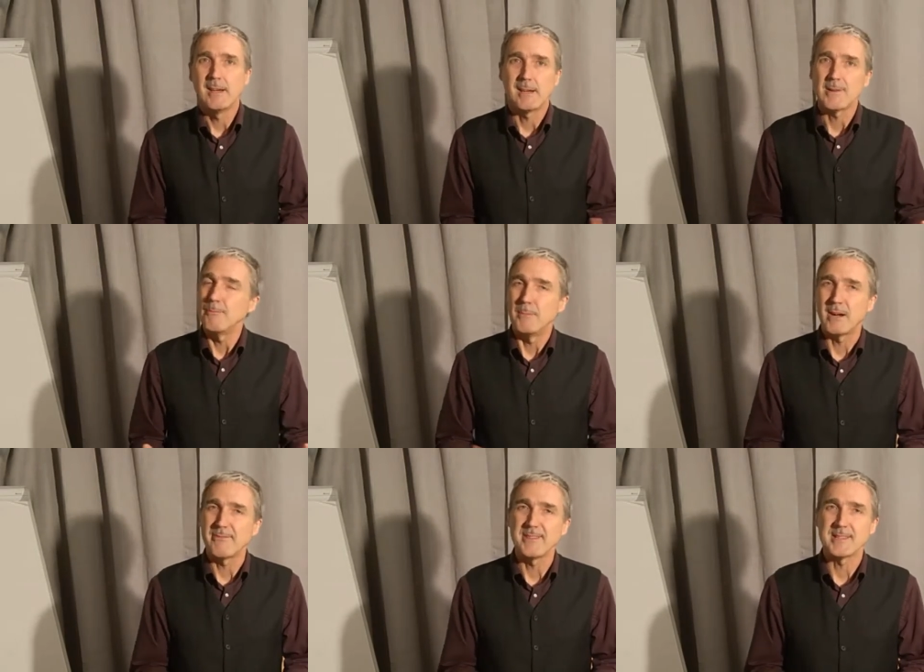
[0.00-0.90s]
I,
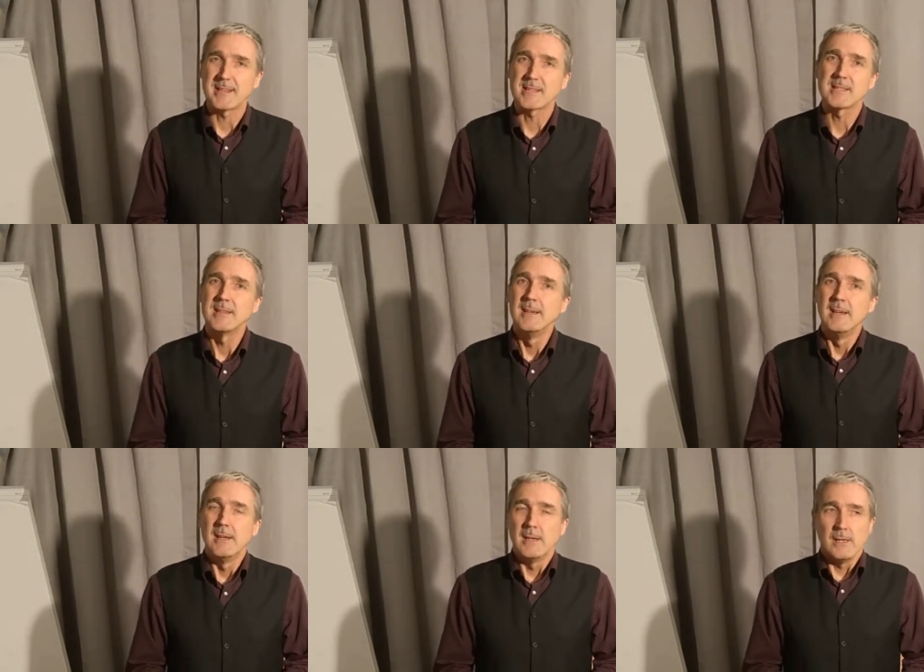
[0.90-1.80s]
my physics,
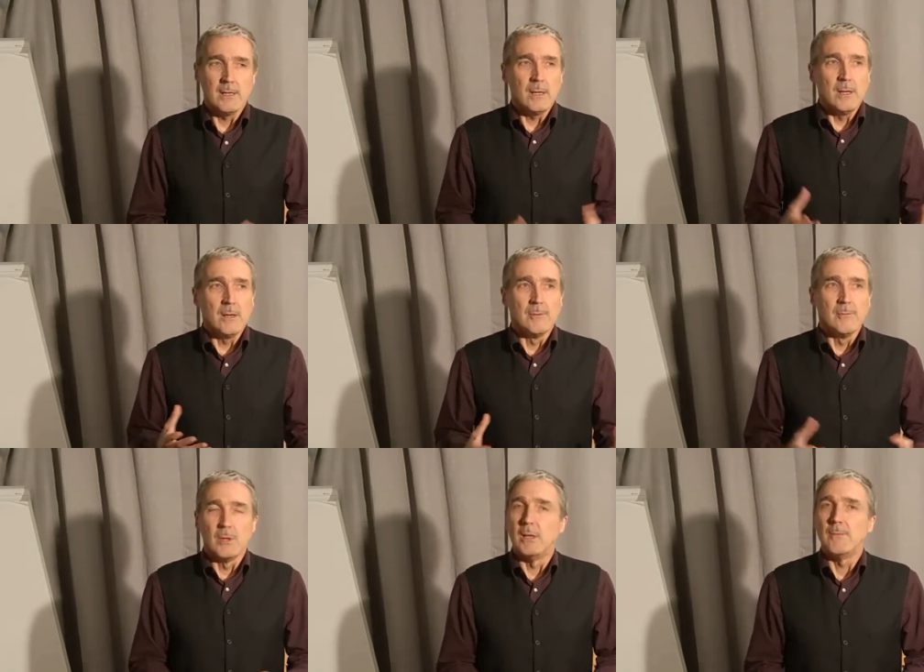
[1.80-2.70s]

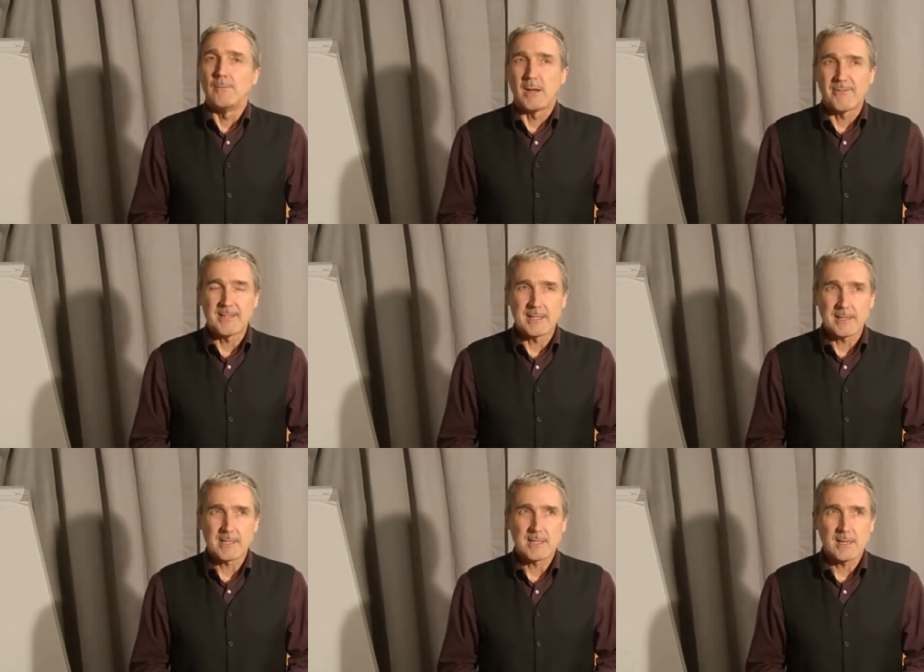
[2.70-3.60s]
my
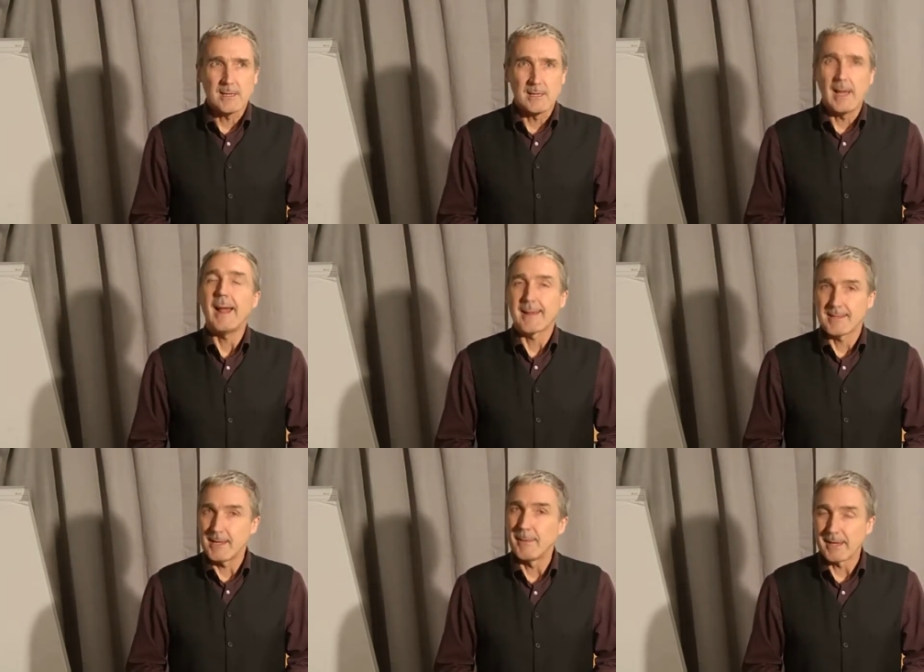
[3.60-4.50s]
physics uh,
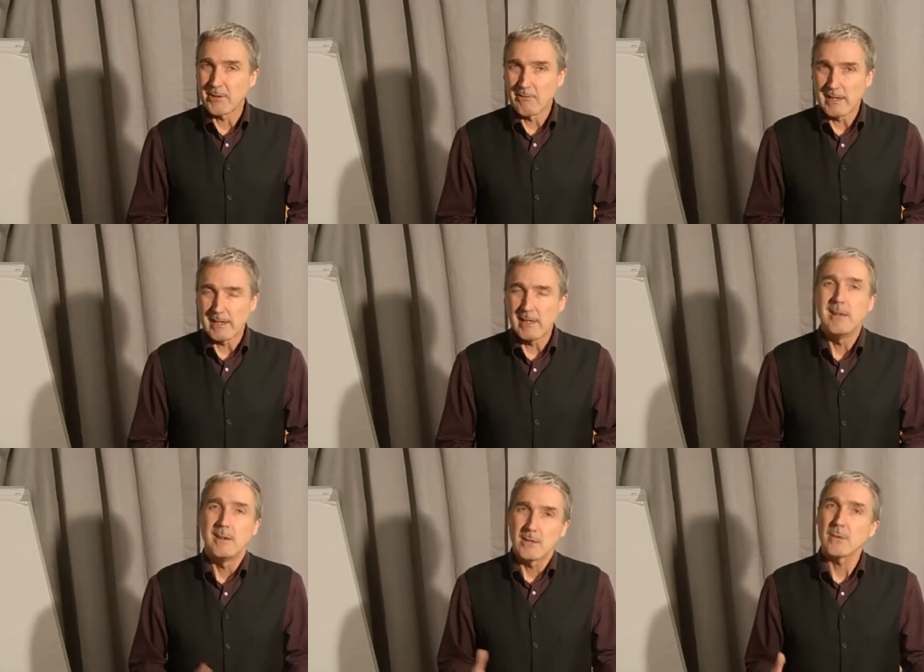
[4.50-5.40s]
academic career
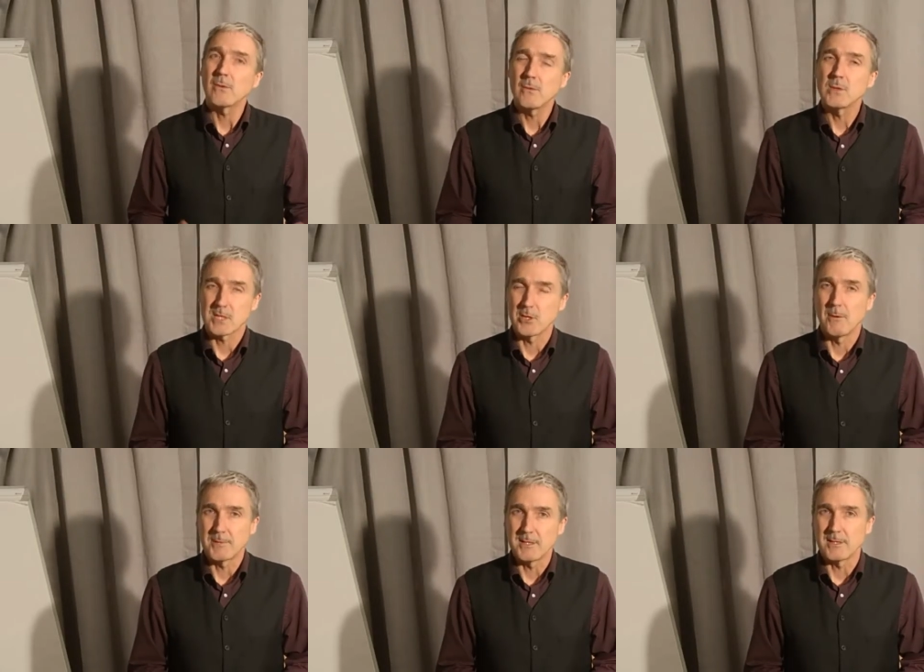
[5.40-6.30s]

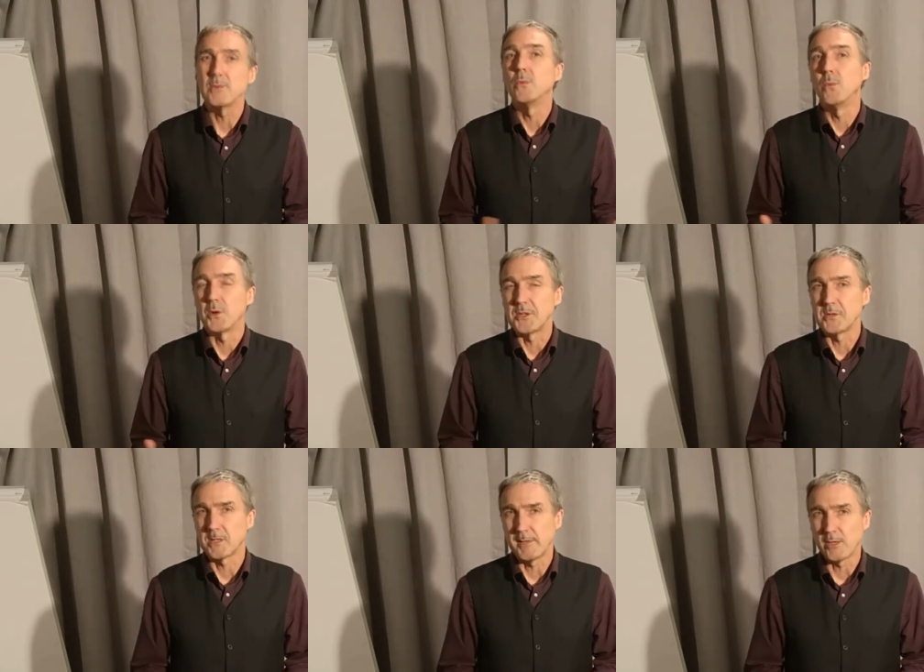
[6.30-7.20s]
stopped at what
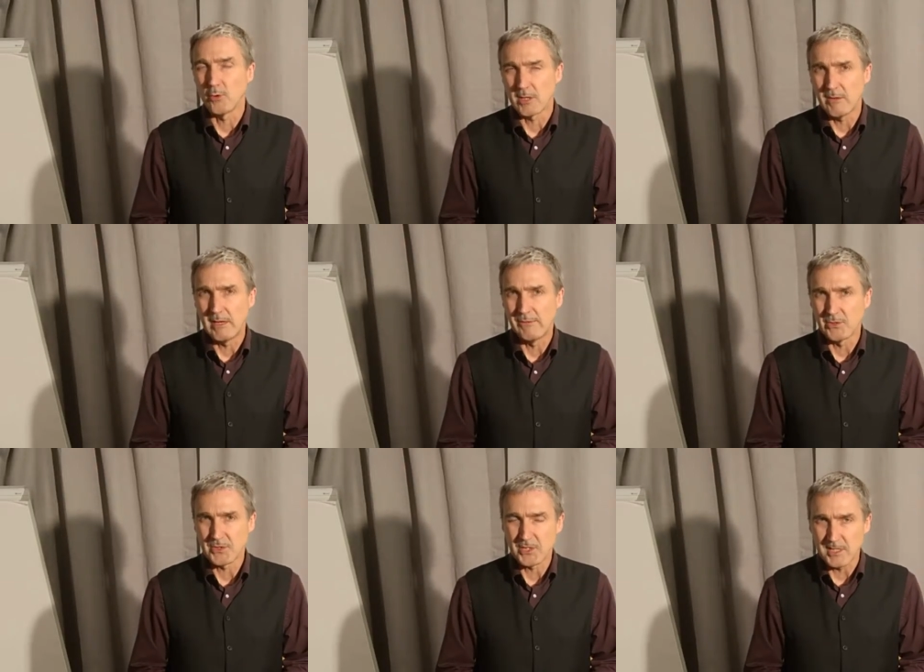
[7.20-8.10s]
used to be called O
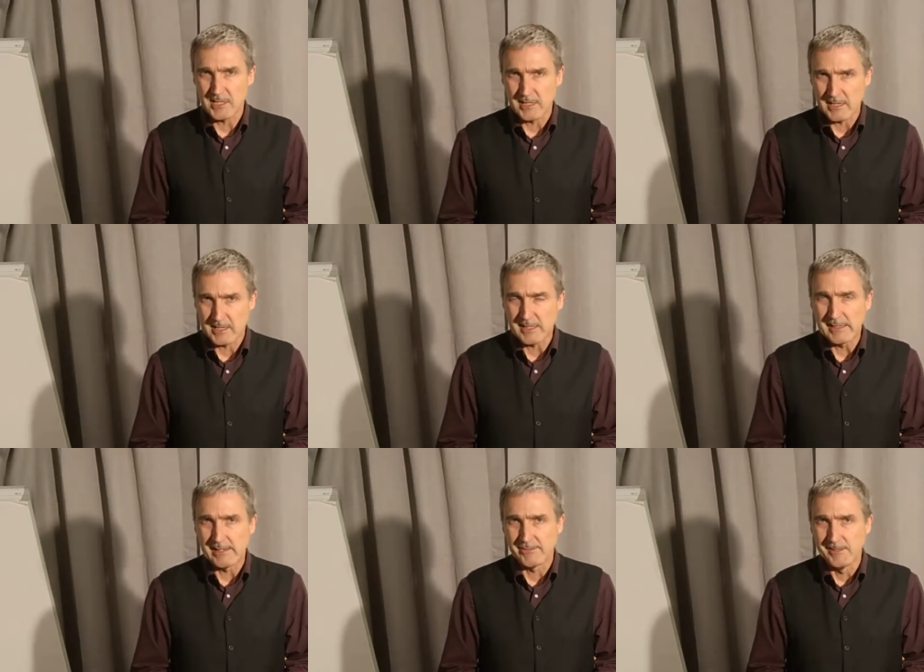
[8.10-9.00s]
levels, GCSE
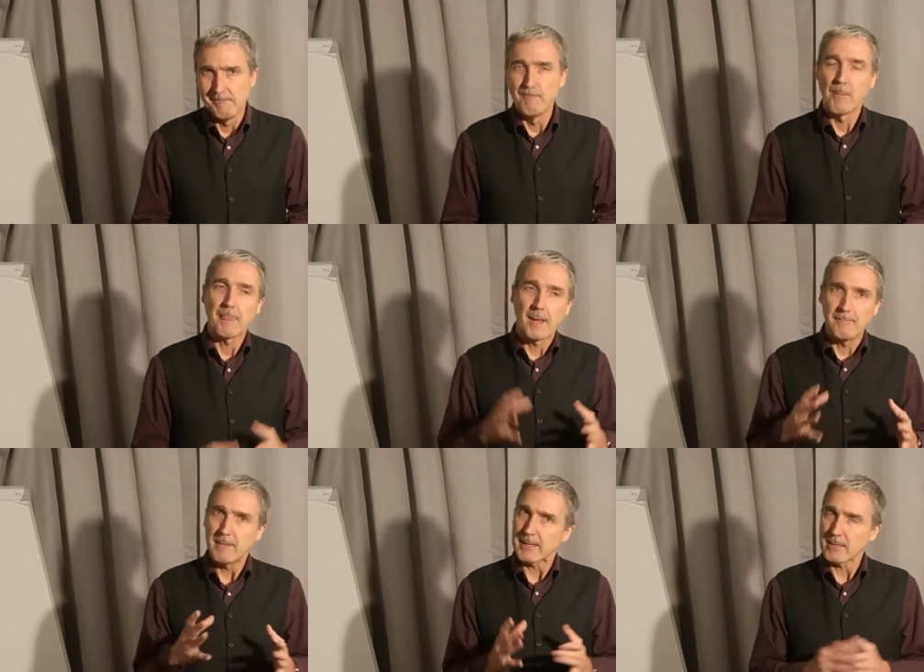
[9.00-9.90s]
level. And
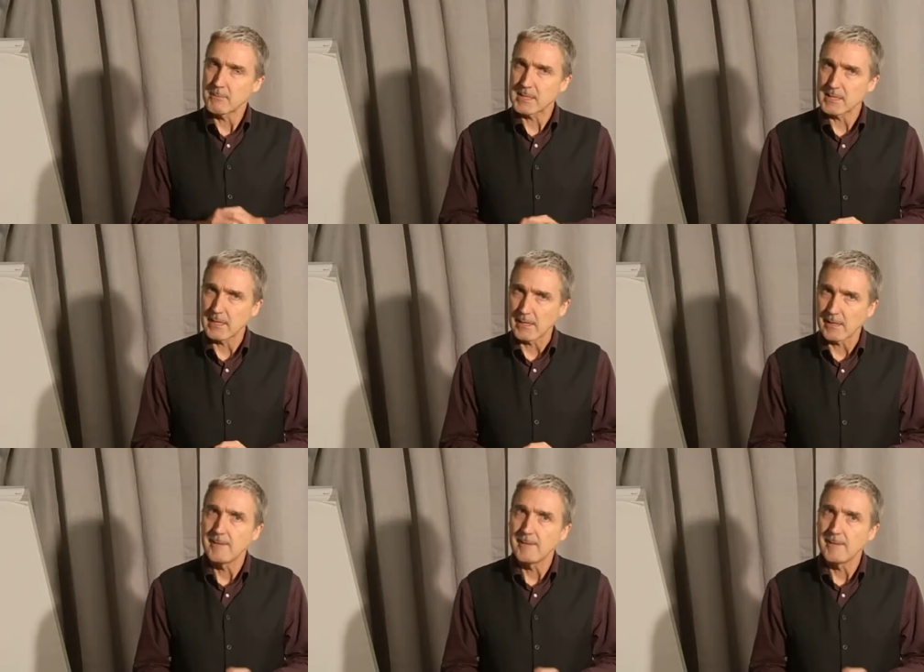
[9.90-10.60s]
make no mistake,